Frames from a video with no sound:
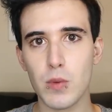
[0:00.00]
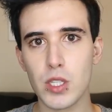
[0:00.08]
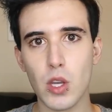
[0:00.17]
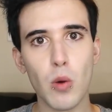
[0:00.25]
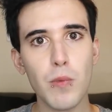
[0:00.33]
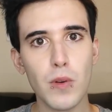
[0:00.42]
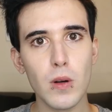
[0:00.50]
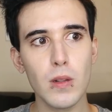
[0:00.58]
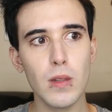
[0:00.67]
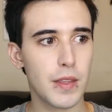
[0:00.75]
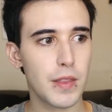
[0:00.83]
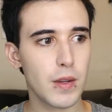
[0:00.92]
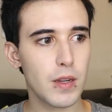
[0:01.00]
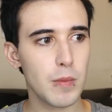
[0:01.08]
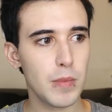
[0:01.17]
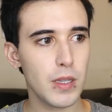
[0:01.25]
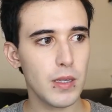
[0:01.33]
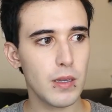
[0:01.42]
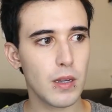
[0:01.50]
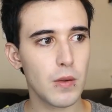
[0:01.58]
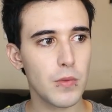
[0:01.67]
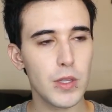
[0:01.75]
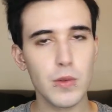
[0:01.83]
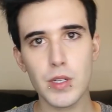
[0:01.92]
it was hopeful that there could be
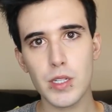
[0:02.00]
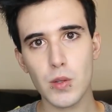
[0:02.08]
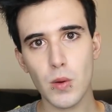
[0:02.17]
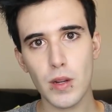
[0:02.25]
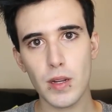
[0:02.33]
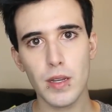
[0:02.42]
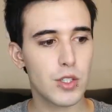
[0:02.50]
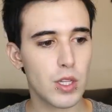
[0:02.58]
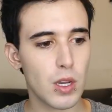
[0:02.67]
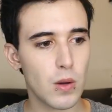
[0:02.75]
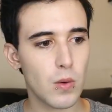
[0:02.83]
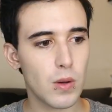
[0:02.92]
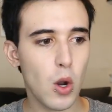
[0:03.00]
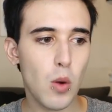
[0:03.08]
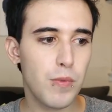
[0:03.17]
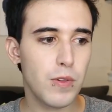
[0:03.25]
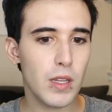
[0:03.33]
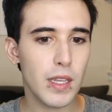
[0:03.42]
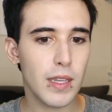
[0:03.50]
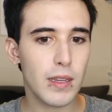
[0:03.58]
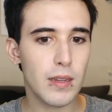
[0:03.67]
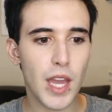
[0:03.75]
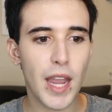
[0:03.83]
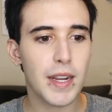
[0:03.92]
a reunion tour, so
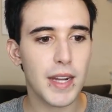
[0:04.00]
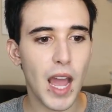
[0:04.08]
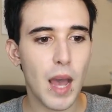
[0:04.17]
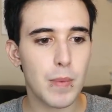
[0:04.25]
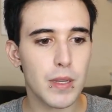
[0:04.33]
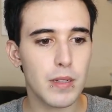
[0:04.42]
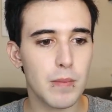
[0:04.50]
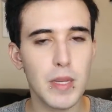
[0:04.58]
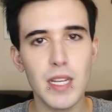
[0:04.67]
hopefully that could happen.